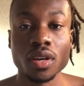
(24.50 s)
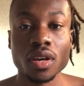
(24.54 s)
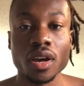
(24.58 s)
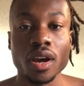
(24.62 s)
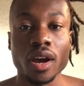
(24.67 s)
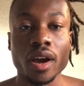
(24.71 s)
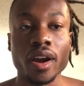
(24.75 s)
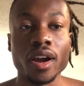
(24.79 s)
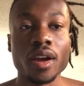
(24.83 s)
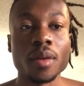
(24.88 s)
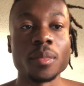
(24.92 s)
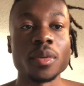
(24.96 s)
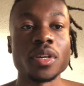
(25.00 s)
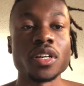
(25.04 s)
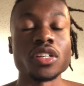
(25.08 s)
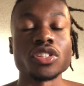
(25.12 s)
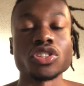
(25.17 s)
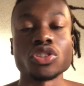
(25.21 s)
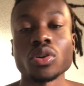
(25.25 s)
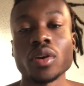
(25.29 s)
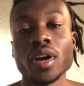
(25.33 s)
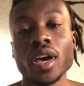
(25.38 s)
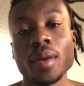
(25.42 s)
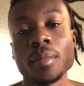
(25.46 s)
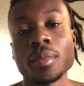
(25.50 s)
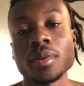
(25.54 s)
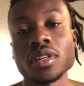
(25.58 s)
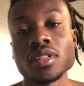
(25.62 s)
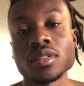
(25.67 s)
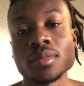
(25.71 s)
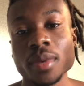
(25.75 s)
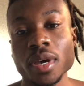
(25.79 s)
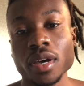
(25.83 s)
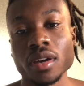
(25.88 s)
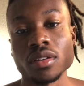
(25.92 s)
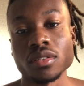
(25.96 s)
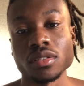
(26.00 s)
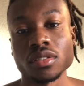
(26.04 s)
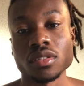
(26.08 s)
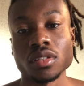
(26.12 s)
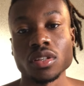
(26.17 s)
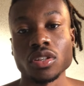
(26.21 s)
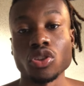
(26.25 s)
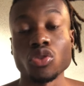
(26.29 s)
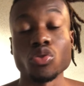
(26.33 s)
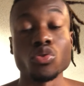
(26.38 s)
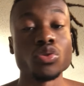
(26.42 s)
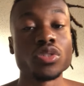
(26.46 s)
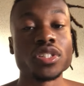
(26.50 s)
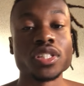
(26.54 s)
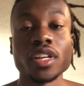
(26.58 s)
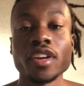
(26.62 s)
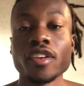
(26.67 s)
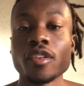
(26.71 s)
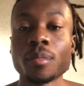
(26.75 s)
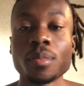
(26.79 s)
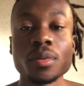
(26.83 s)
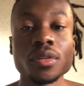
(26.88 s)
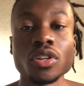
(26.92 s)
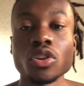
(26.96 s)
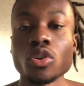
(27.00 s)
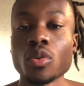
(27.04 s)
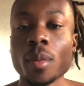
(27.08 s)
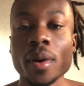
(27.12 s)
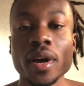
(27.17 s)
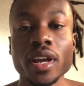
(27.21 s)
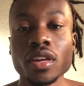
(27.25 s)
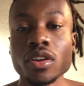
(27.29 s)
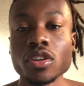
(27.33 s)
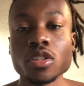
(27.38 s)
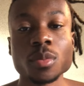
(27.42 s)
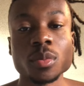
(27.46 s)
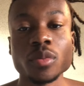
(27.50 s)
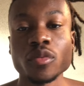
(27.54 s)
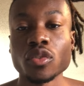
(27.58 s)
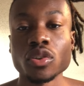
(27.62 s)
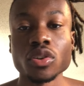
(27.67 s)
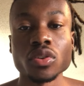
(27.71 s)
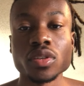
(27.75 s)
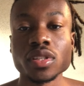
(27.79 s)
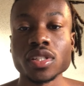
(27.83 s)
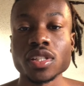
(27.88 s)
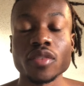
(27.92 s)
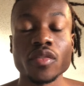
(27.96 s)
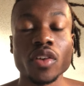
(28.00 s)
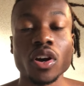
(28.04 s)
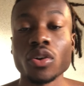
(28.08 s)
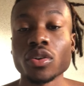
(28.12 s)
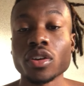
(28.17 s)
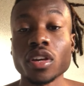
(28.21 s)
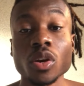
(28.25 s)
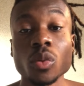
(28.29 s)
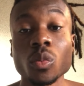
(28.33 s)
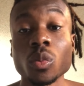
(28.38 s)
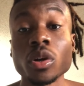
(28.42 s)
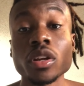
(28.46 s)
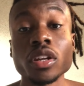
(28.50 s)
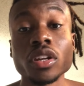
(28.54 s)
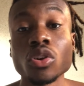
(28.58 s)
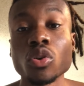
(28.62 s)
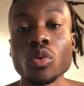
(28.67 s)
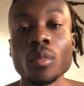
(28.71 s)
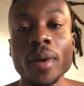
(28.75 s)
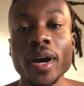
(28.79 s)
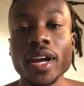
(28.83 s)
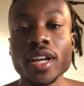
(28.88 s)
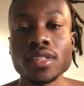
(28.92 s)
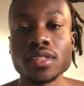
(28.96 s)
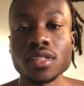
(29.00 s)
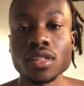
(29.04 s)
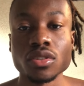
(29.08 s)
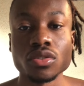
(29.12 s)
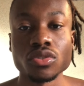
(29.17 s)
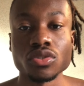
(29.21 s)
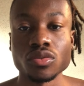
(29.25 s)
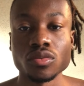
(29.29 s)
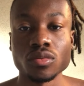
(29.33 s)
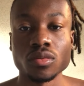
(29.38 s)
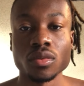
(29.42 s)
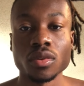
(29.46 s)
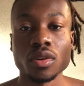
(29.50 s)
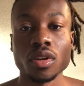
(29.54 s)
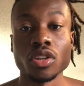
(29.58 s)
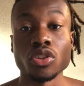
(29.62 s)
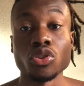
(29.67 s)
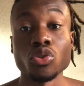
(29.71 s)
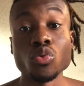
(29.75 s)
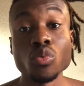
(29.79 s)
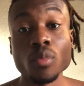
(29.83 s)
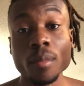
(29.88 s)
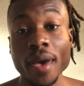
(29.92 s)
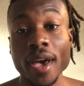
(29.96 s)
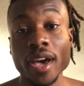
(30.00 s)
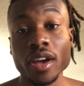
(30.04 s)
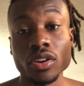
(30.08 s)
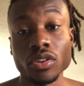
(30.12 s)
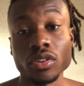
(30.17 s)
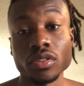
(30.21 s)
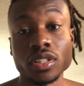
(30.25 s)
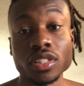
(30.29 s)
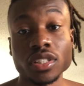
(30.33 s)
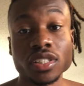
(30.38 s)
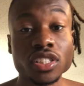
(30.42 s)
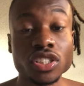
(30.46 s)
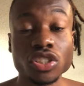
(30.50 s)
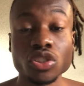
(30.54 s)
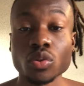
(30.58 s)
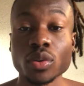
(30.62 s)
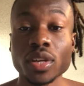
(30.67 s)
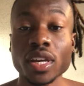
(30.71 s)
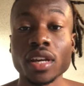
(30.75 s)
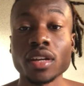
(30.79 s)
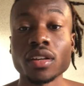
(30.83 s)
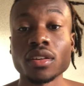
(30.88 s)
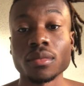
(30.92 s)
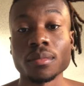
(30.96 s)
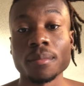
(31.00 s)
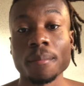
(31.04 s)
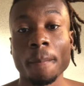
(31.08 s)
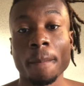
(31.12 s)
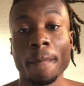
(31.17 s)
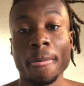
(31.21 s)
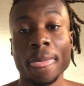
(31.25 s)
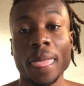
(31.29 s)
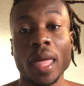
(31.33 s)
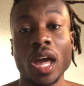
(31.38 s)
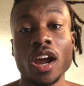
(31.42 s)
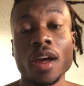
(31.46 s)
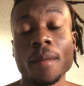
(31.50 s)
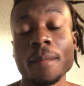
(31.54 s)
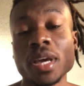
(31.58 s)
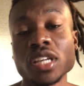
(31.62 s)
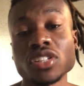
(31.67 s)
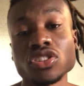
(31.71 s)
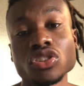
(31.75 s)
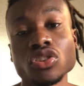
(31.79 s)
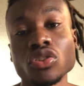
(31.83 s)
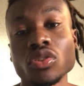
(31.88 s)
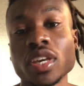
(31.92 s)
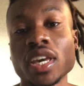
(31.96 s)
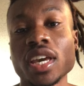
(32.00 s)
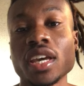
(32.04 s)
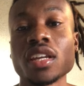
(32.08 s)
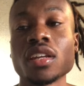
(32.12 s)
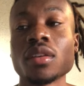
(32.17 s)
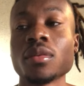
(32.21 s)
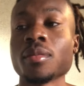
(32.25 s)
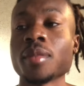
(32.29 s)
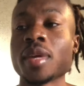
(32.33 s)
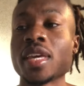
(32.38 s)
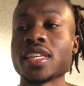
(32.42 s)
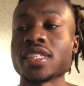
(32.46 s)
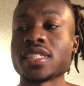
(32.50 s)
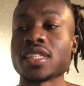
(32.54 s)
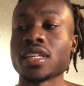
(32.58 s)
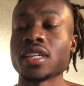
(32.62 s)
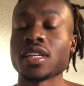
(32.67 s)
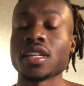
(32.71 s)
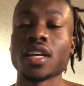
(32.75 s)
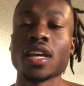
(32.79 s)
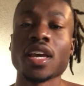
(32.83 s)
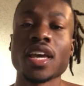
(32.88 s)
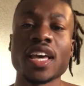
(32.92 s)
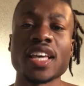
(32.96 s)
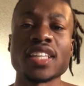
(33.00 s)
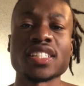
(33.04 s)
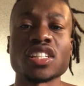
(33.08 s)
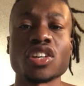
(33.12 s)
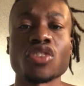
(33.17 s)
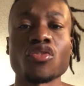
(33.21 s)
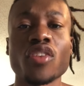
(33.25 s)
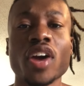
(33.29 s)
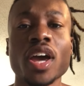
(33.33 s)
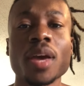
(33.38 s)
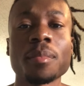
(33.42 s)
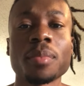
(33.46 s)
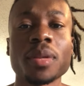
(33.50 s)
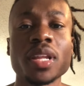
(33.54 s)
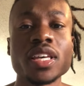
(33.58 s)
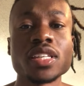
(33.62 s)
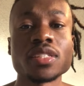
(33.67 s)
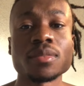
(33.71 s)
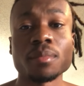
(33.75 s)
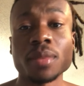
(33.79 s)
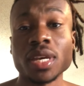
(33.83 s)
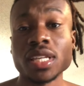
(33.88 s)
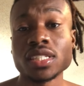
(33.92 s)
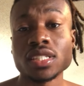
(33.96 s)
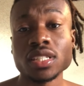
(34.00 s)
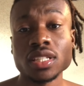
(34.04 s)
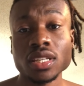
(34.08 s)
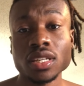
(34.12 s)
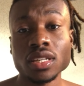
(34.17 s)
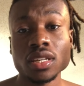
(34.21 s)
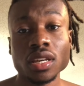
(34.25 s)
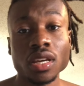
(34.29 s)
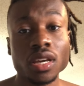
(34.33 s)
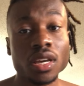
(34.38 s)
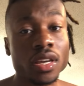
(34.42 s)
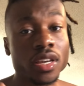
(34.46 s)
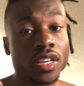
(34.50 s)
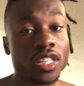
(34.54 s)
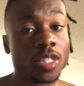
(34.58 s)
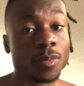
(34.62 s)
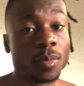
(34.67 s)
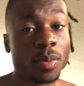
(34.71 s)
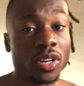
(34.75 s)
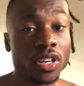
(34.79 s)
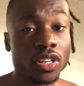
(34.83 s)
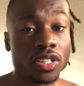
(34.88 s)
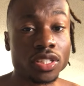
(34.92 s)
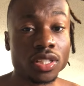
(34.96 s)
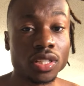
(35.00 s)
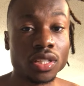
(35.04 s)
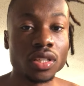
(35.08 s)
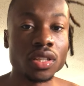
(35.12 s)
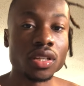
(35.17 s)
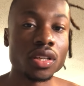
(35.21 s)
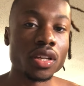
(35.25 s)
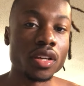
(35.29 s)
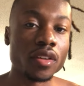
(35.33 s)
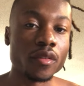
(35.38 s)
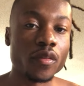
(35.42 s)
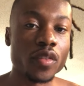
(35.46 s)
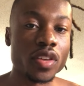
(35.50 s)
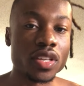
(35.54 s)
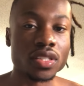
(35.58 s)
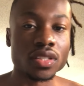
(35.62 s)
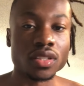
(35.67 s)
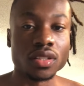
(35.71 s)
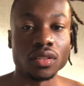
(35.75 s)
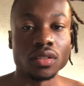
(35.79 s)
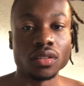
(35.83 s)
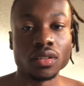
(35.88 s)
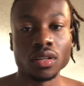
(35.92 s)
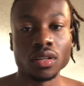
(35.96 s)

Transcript: All right, because your happiness matters. You should never put nobody else before yourself. I don't care what nobody tells you. You matter. This is your kingdom. All right, make sure your kingdom is in the right place mentally, spiritually, and physically.